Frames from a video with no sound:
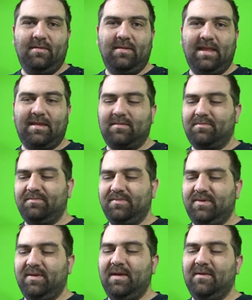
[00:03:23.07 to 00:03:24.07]
like
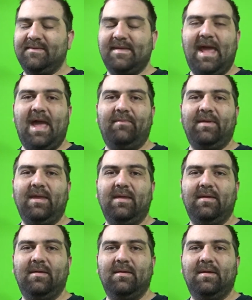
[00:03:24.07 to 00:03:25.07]
2 years into having it,
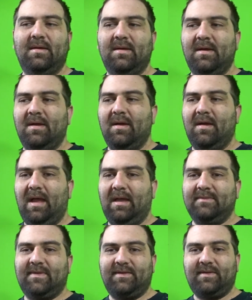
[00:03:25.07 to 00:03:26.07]

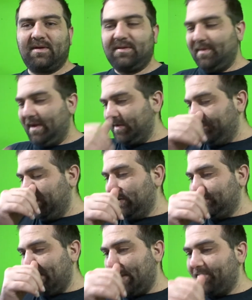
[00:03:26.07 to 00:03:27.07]
and so I took it to my computer
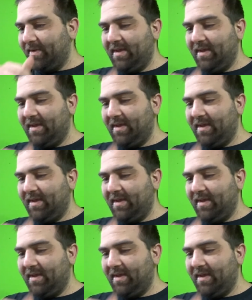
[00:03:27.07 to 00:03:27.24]
shop,